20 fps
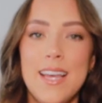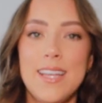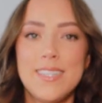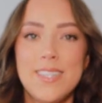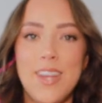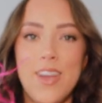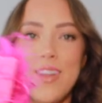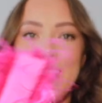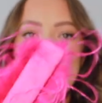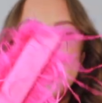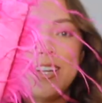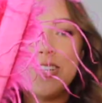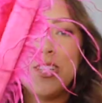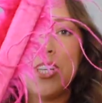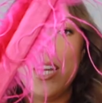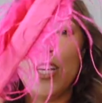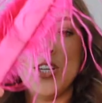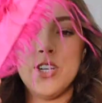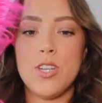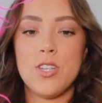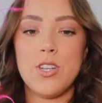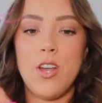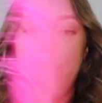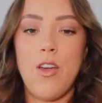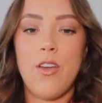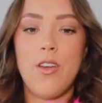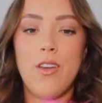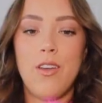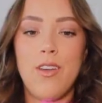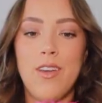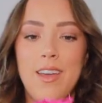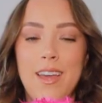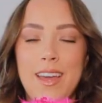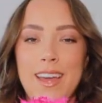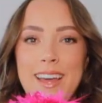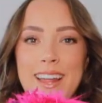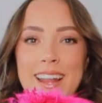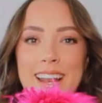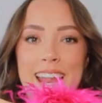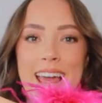So you literally just go
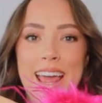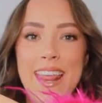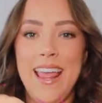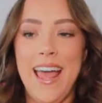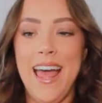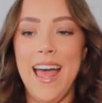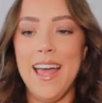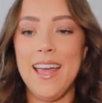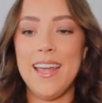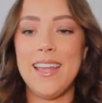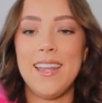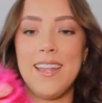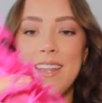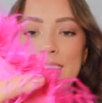like that.